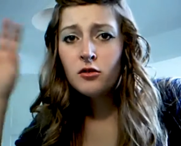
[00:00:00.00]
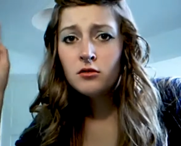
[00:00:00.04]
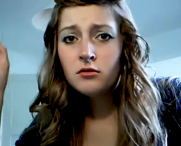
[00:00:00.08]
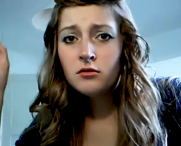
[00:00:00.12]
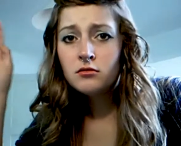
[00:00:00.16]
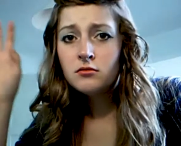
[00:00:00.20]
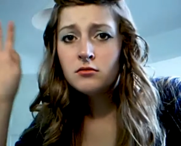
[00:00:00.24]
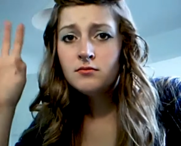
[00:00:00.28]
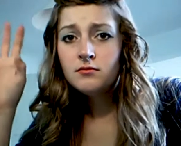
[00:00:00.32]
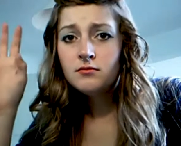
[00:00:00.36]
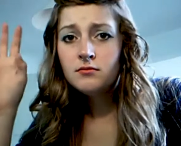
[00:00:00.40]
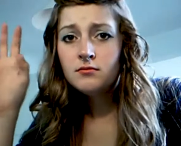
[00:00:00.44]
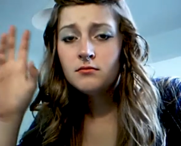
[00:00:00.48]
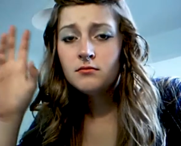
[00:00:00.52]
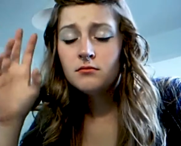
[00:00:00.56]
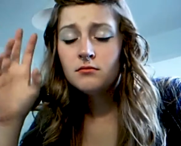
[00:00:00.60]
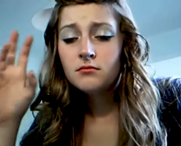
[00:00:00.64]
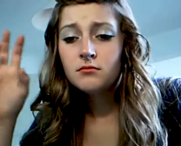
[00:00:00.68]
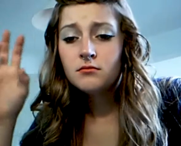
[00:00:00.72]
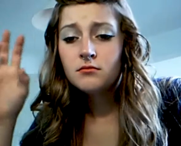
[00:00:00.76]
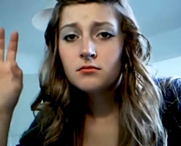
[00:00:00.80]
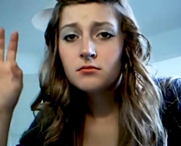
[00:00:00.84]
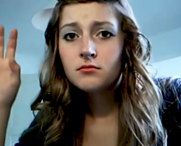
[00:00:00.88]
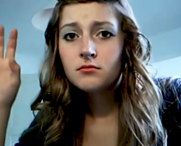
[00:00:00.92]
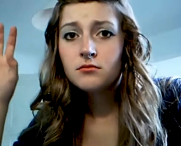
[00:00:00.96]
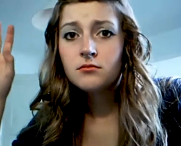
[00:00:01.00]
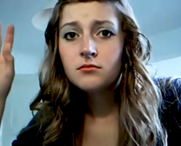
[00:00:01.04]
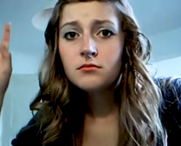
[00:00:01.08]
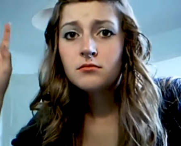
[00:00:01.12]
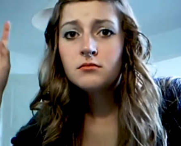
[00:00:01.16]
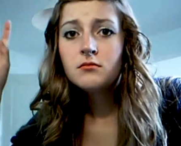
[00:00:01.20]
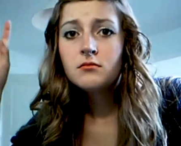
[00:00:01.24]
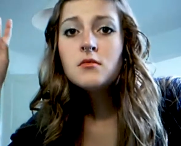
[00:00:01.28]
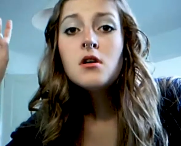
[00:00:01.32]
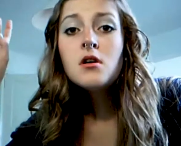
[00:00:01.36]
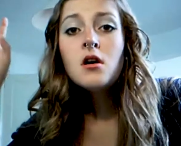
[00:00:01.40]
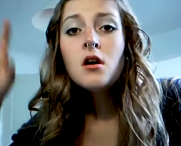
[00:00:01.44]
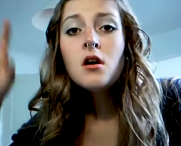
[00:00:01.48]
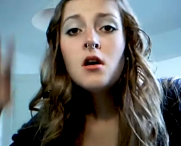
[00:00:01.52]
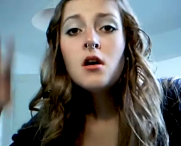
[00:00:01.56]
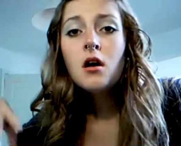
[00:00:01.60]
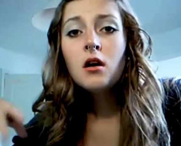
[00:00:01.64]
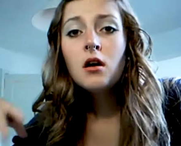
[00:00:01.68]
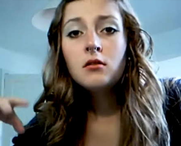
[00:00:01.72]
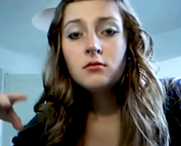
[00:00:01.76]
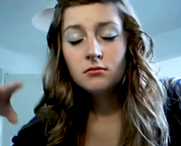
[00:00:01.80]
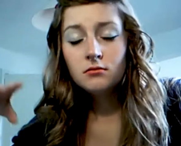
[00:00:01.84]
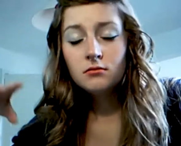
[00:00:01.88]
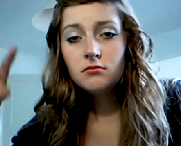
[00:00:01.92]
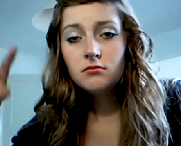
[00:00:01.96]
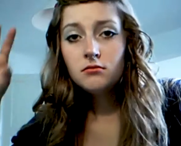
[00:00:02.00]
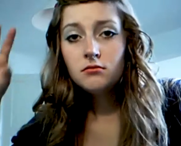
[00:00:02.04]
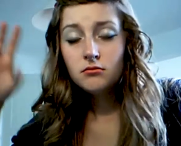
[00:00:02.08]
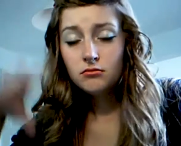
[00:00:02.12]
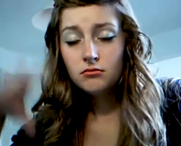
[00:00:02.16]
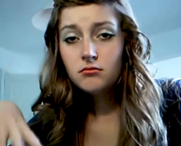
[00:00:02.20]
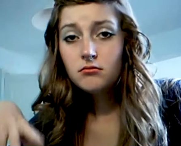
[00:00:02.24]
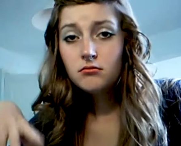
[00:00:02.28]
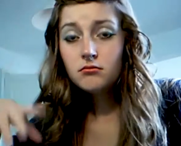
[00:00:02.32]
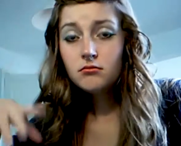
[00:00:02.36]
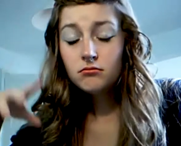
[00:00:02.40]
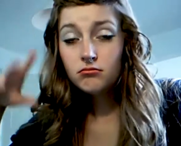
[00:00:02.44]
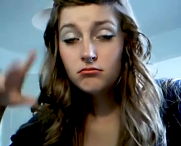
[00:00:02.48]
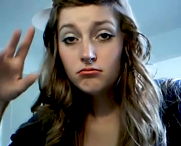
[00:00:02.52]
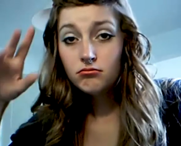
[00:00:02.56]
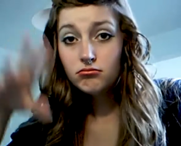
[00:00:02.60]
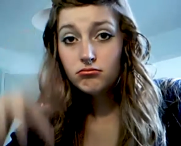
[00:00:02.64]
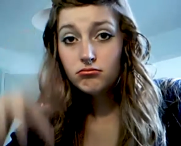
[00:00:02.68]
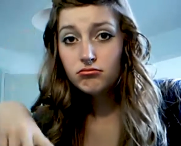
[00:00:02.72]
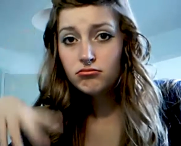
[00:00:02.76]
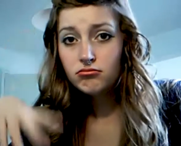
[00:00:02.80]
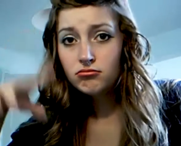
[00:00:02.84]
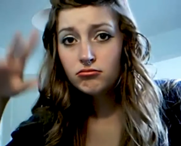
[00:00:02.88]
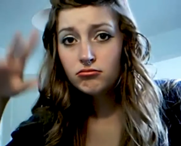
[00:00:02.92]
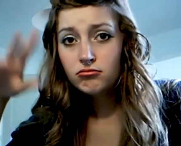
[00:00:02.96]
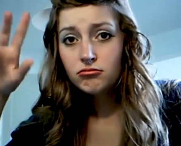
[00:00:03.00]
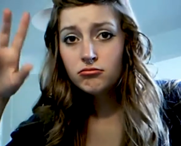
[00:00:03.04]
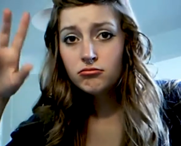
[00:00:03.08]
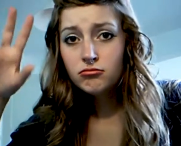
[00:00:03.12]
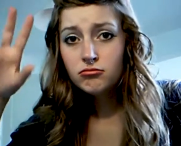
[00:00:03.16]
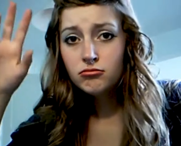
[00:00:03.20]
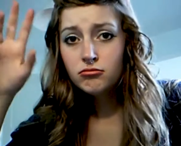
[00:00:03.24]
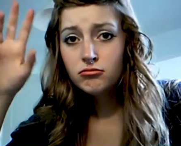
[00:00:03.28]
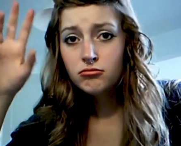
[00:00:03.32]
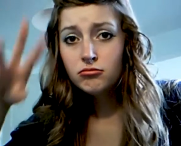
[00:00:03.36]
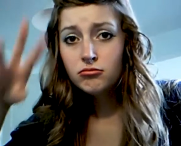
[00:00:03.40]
Nothing is said.